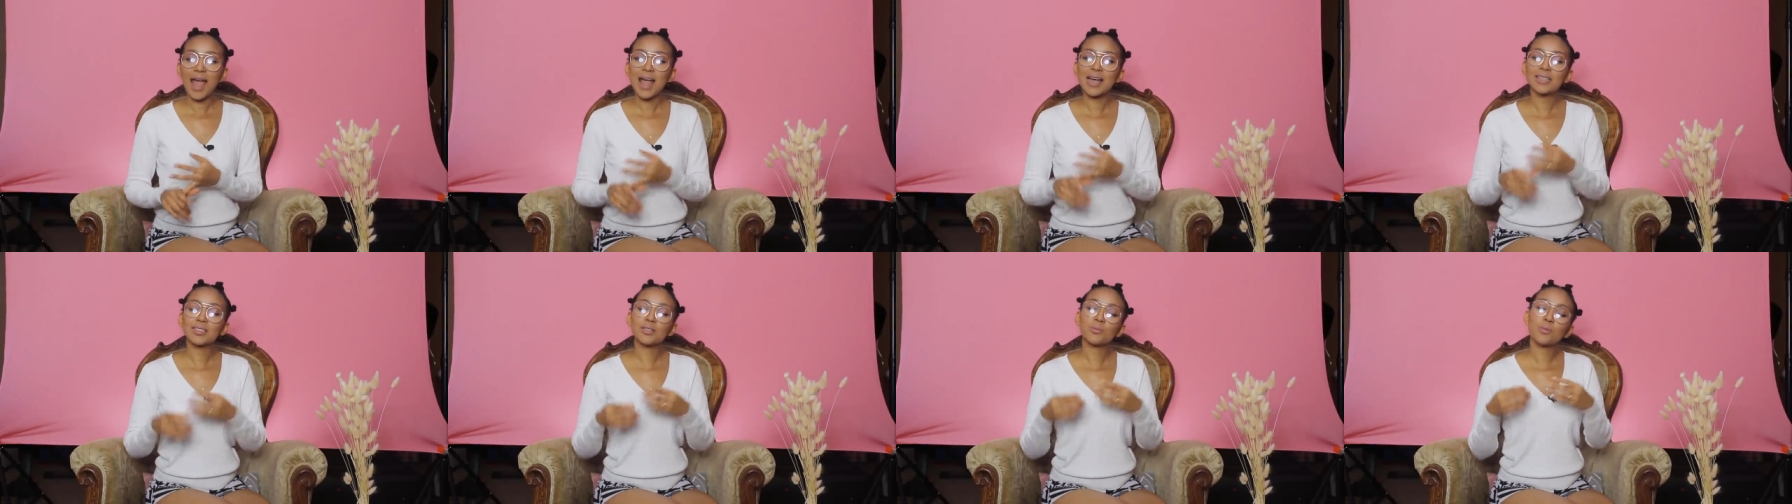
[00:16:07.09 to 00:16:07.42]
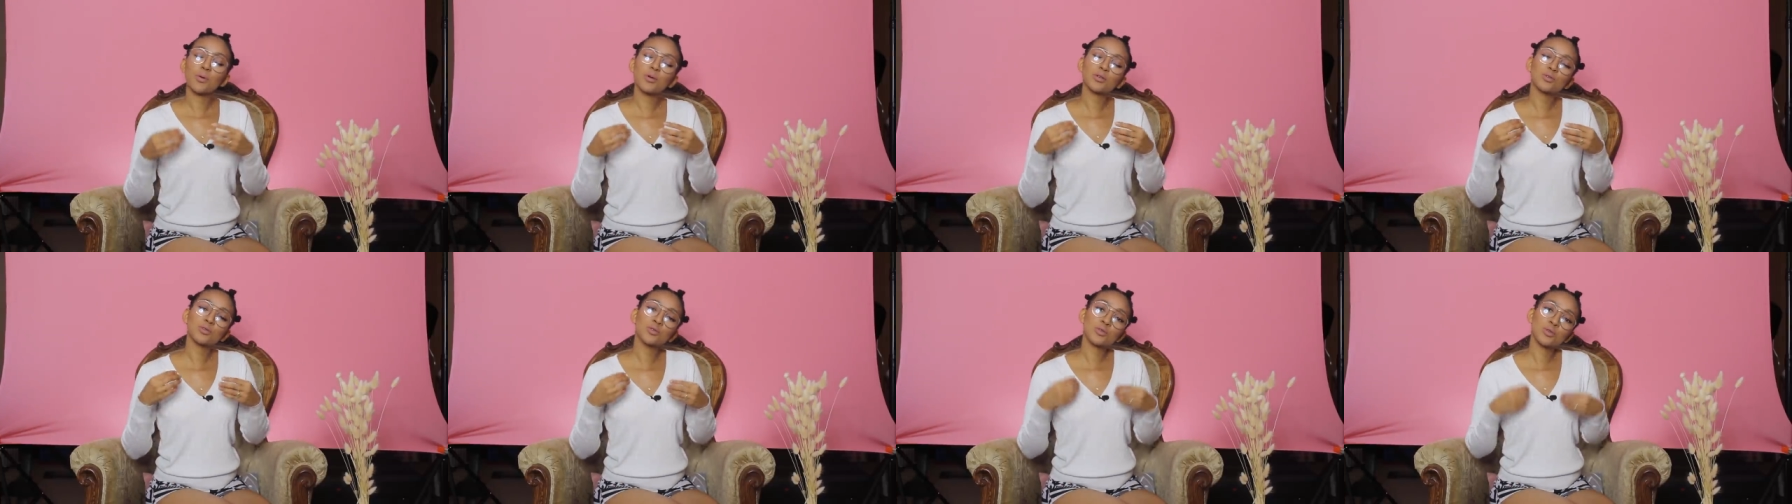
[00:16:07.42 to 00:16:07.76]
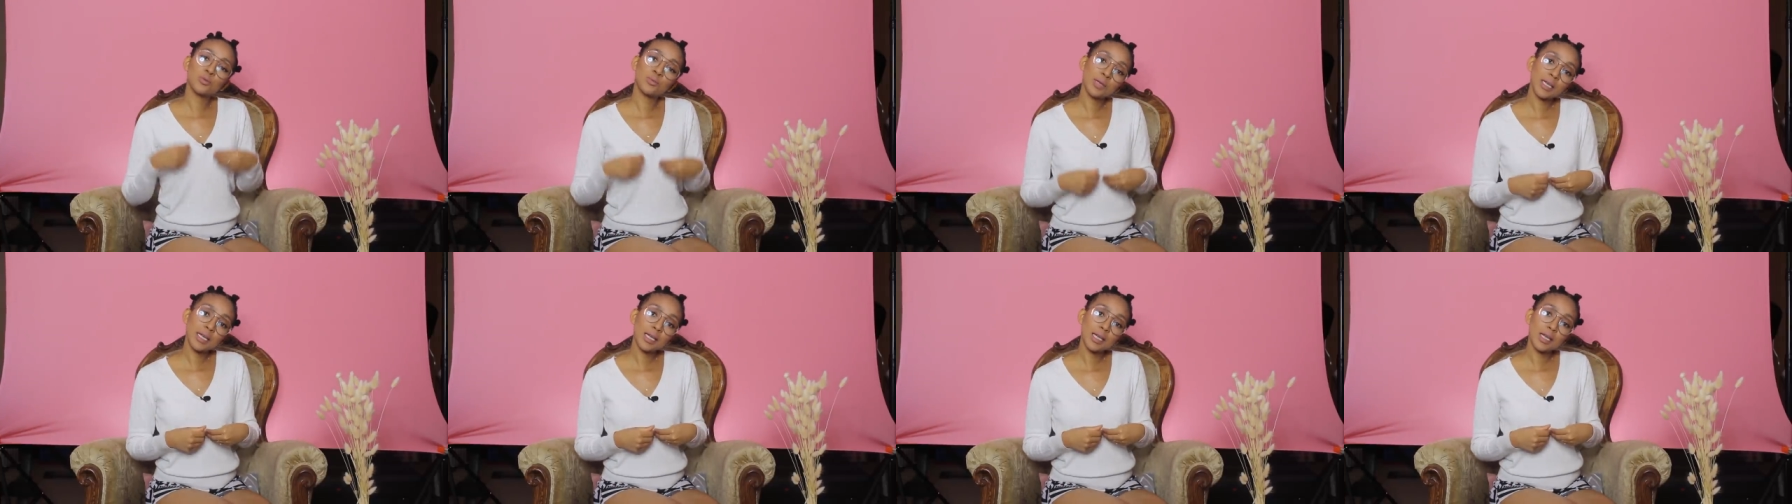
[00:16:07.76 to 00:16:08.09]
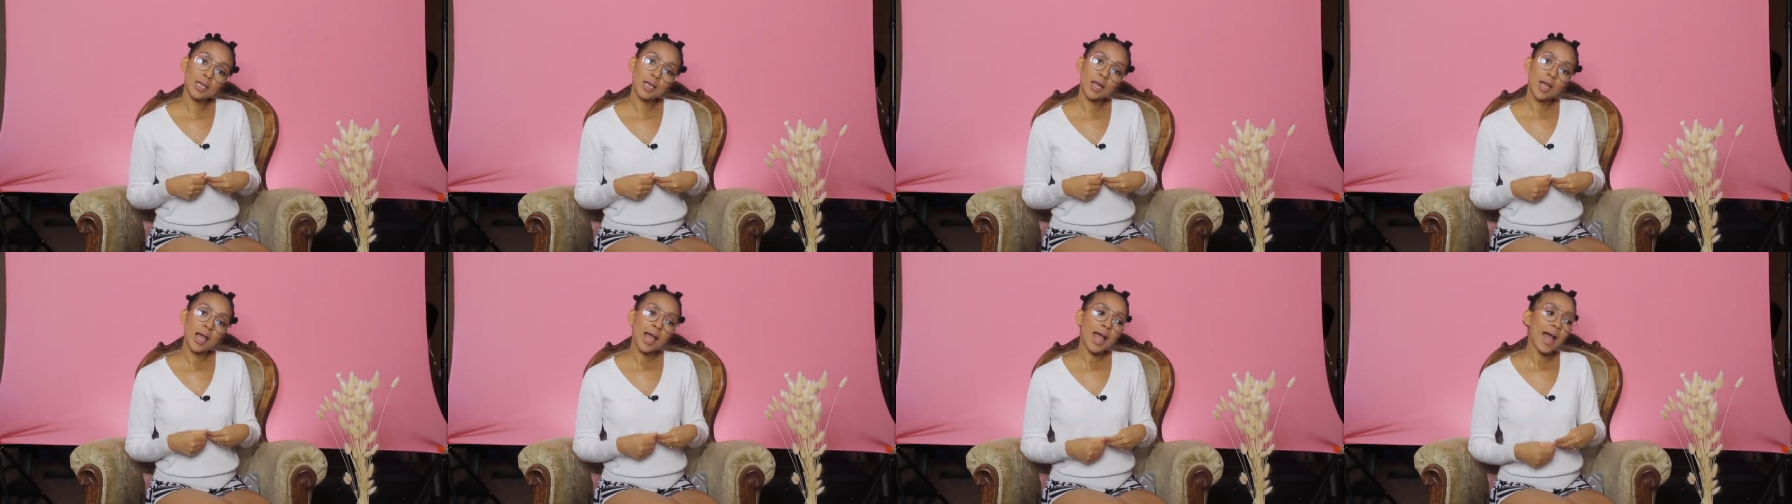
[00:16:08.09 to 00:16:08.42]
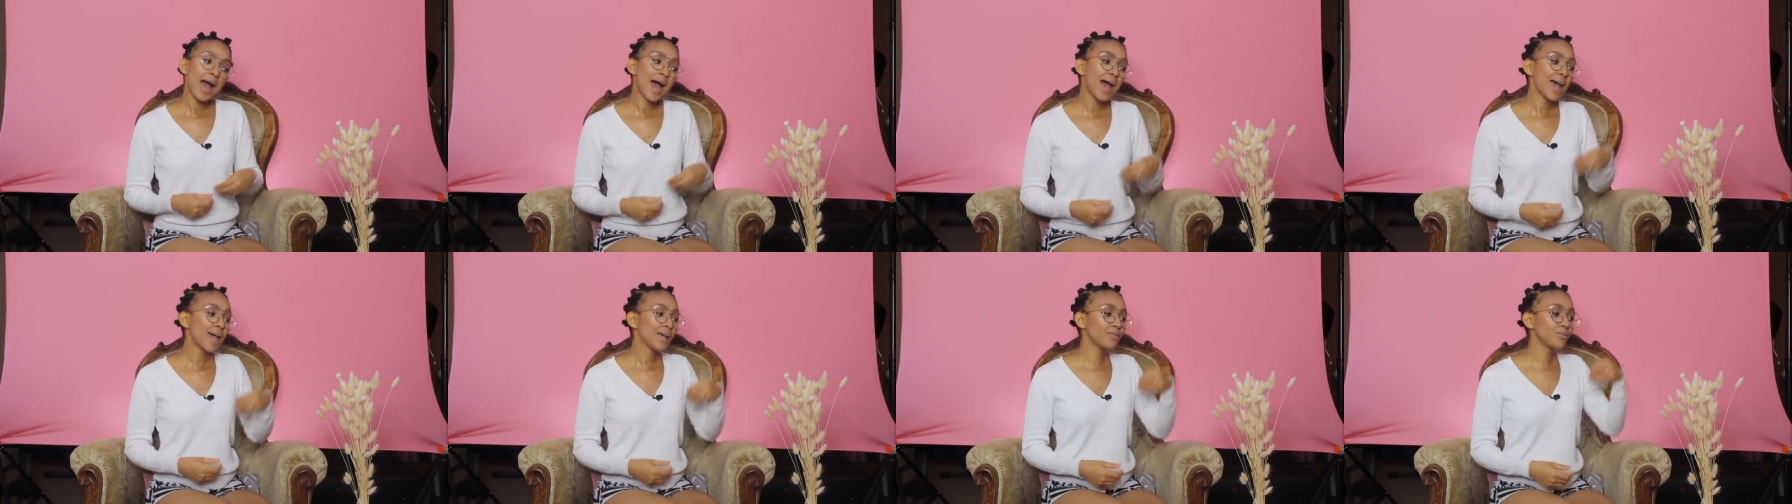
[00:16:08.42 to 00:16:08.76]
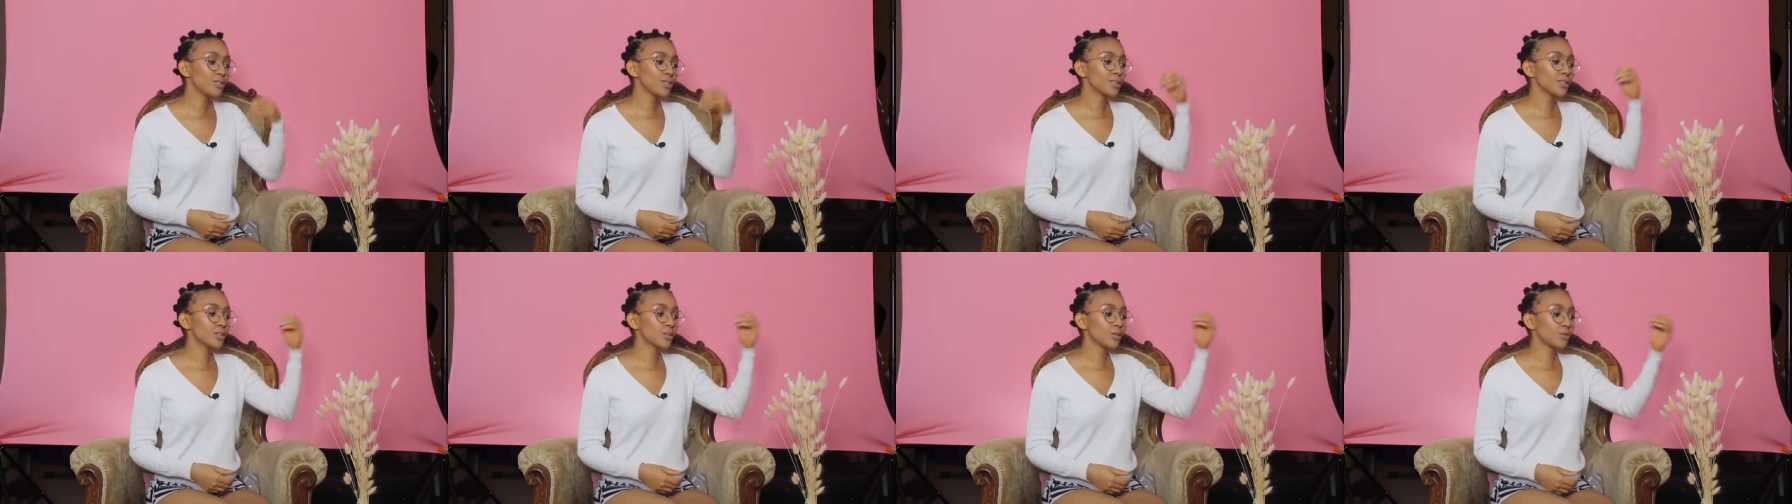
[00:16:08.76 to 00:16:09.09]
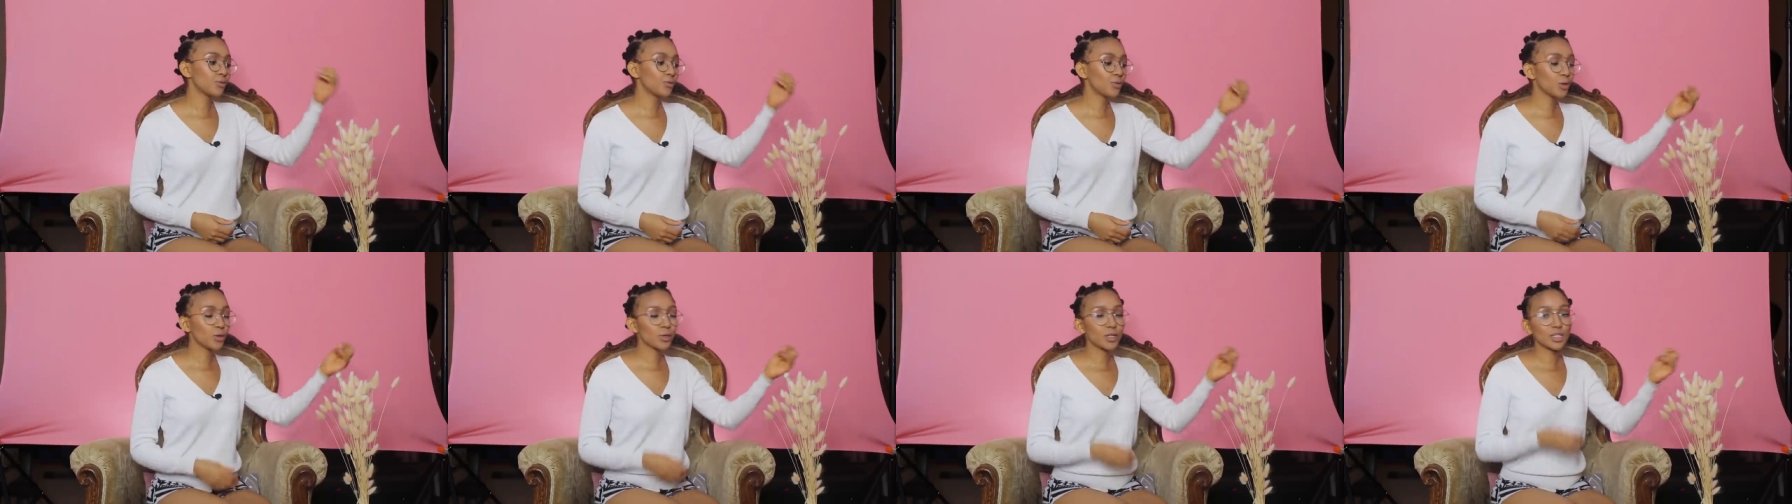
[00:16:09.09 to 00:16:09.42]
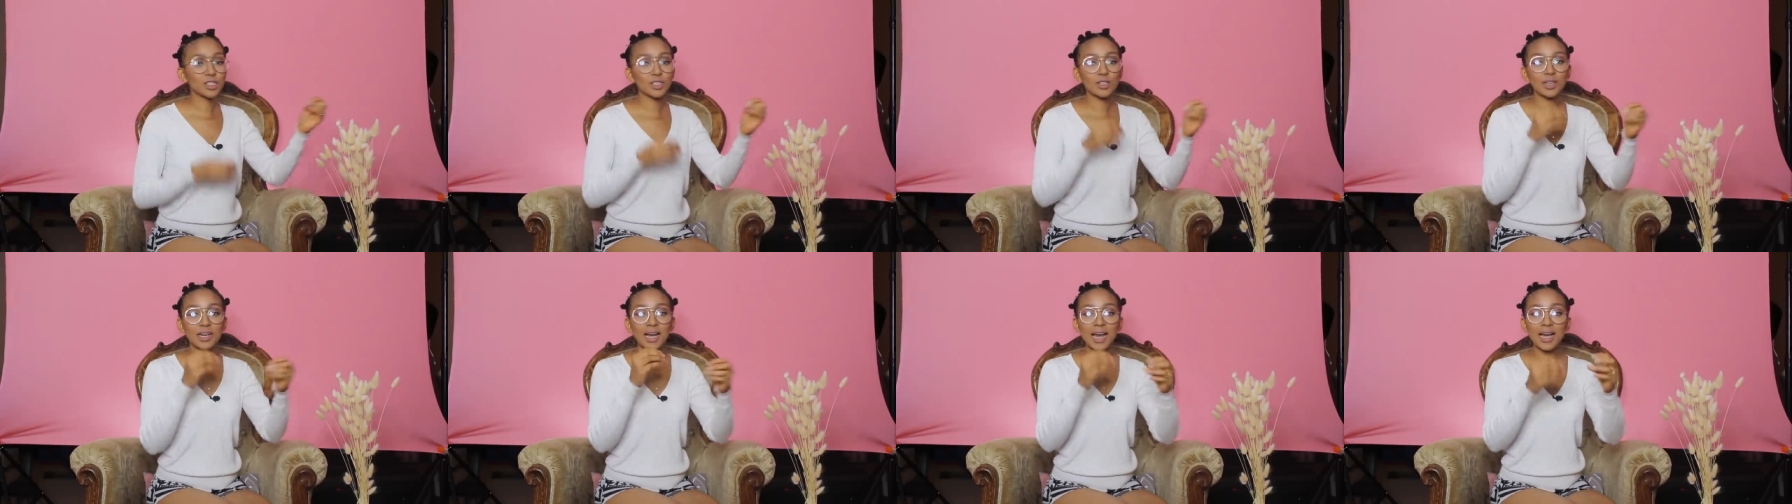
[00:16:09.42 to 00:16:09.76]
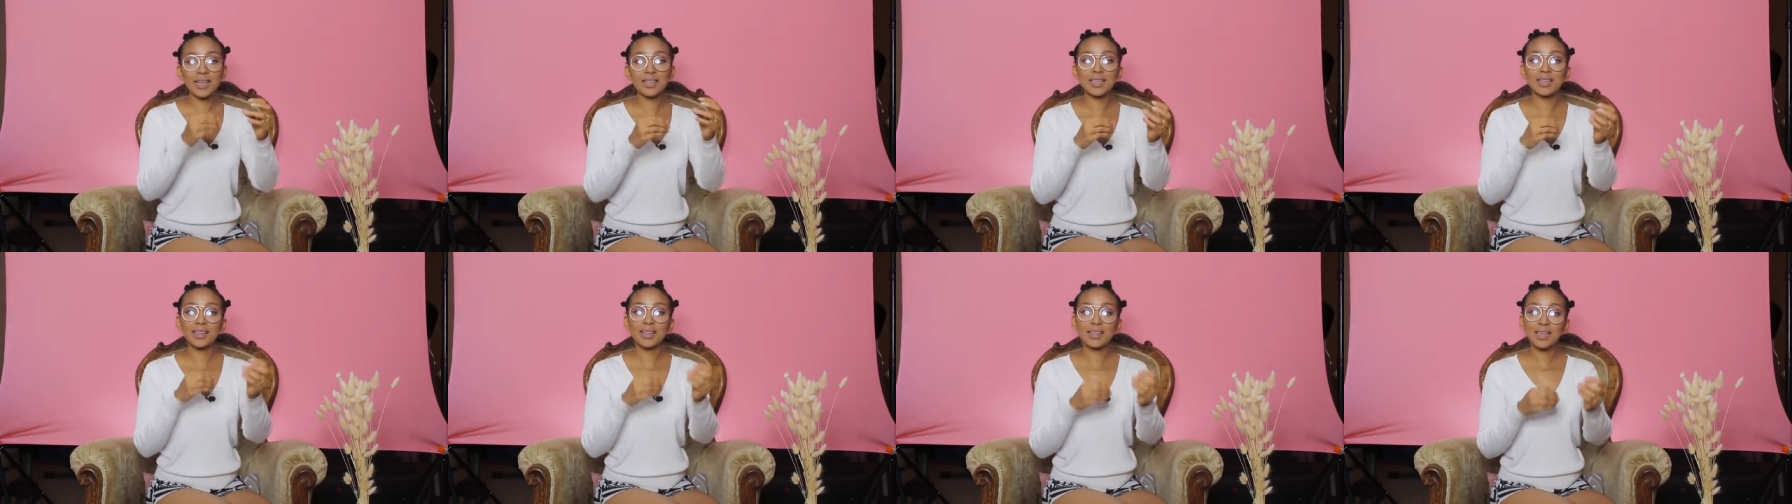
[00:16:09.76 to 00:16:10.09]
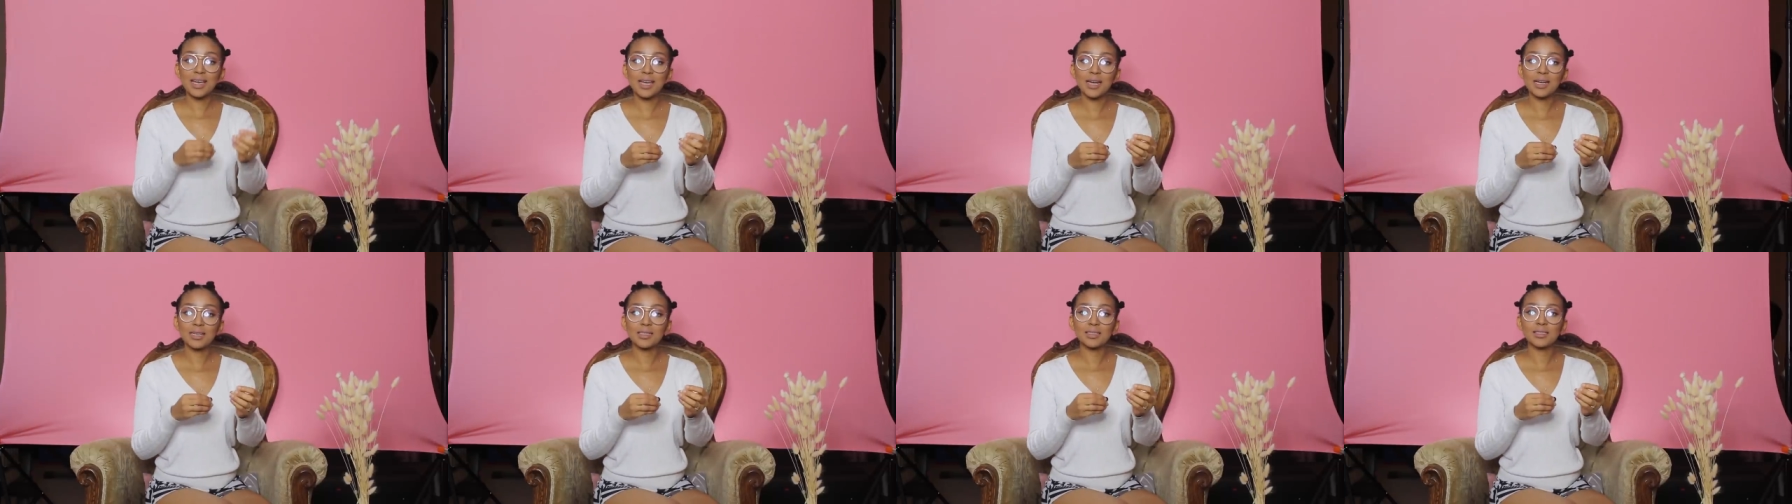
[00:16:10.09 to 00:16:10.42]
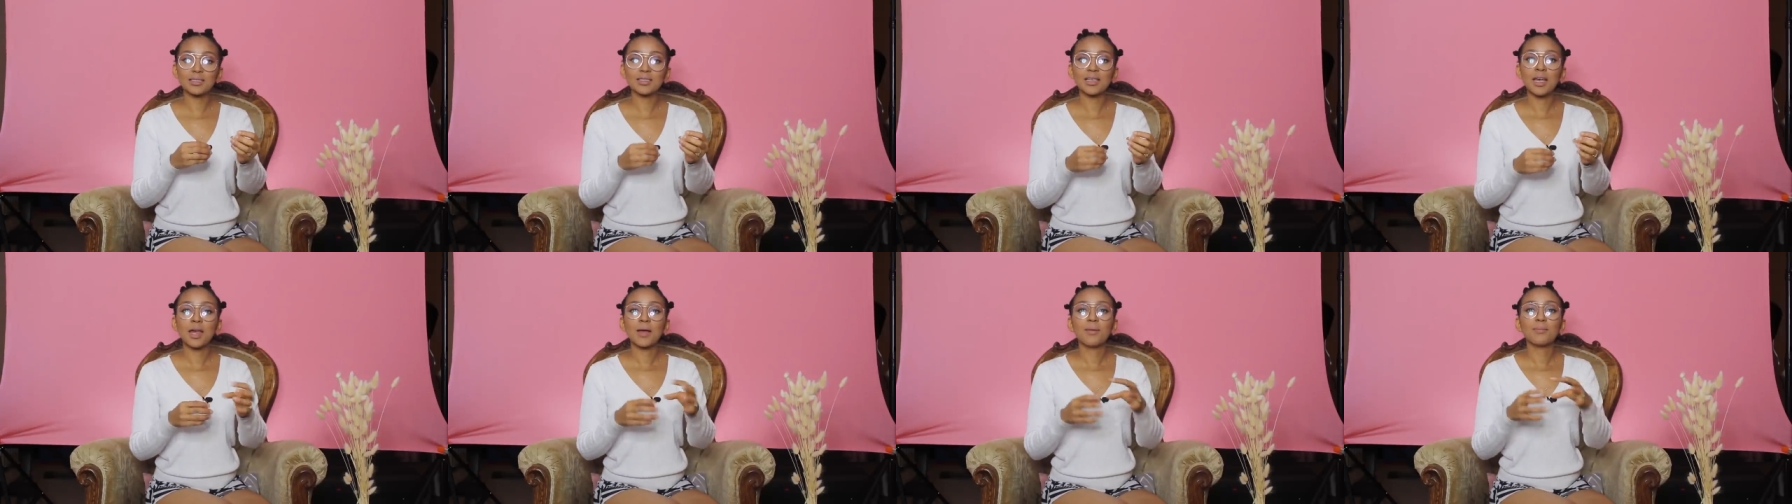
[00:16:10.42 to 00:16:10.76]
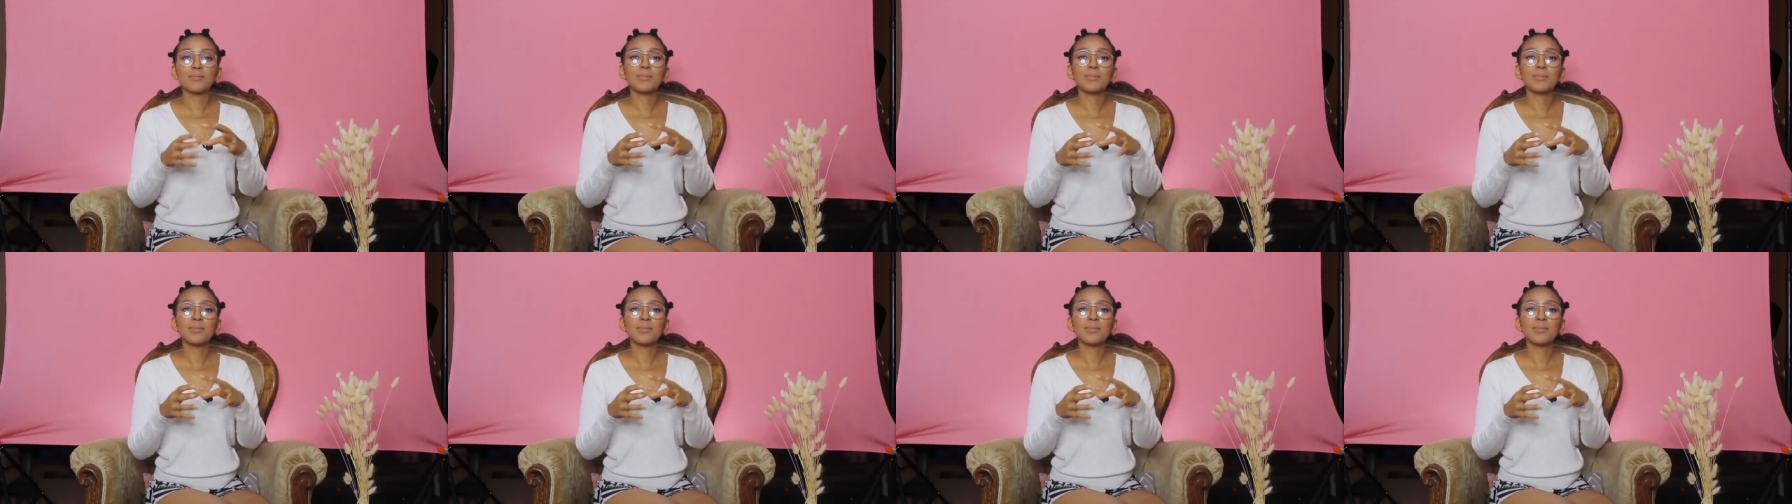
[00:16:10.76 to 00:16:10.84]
As opposed to me, I have to still focus on other things,